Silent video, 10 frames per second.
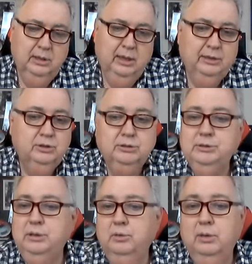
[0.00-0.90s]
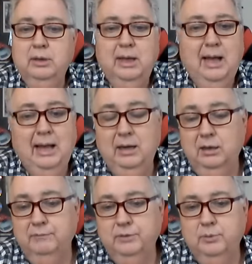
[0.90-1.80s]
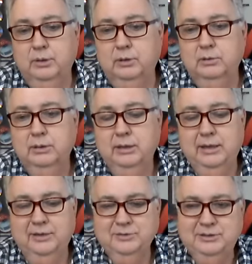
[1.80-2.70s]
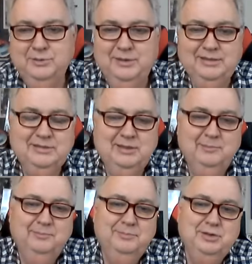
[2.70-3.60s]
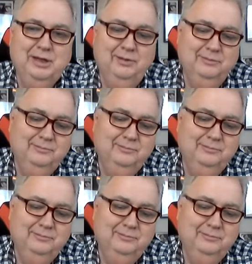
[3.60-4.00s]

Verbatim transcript: And just know, I love you all, and I'll see you next time. Ciao.